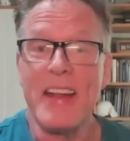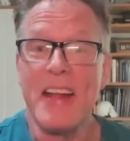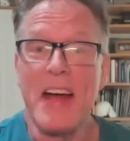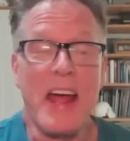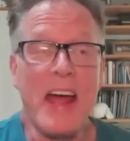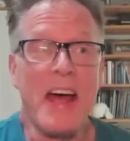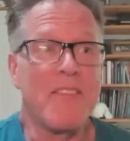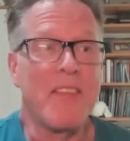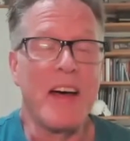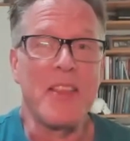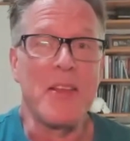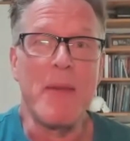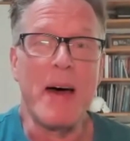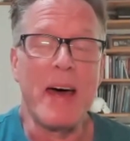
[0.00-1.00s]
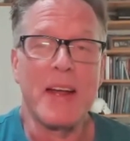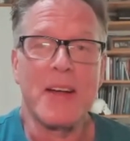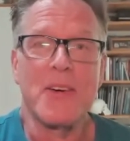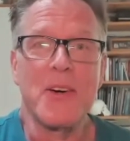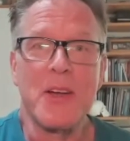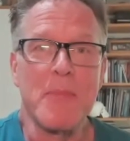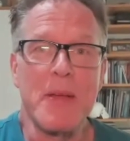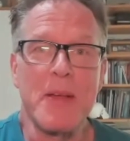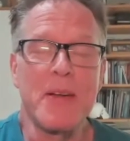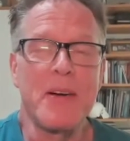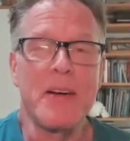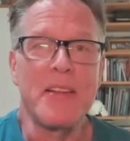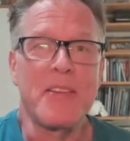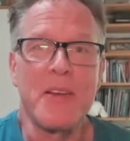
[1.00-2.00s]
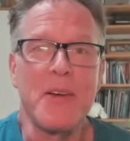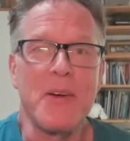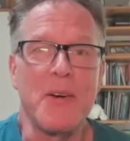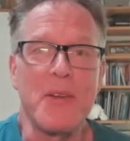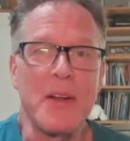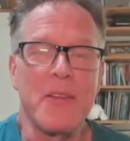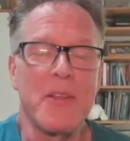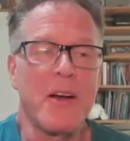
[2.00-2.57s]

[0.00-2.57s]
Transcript: I have that in the medical community too.